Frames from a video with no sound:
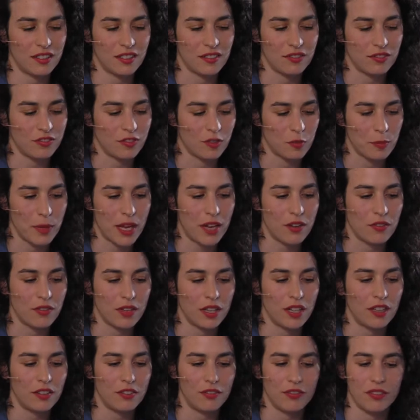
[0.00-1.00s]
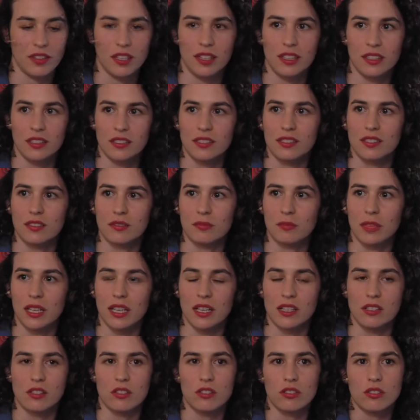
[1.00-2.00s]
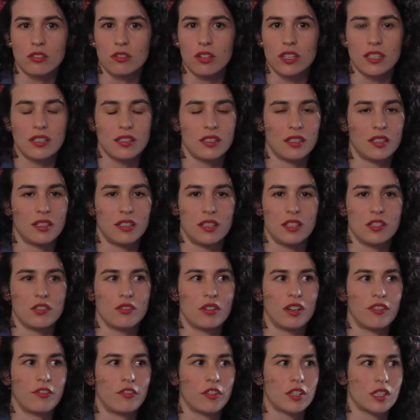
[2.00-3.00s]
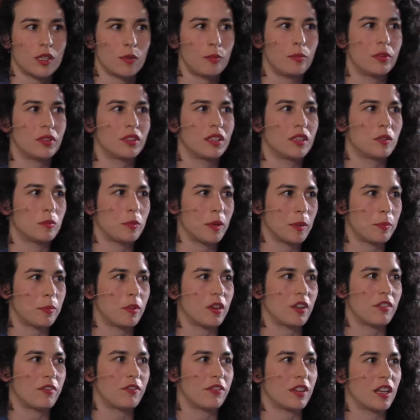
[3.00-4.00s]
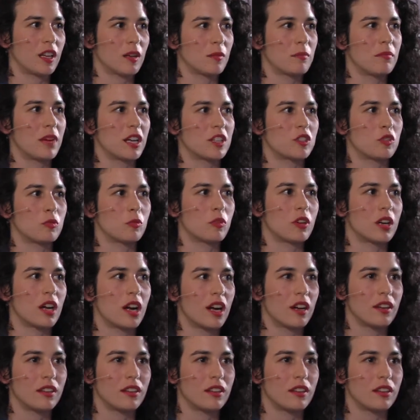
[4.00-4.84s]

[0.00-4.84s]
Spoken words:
for me, I really feel it, because also I see in Israel, for example, that people are feeling much more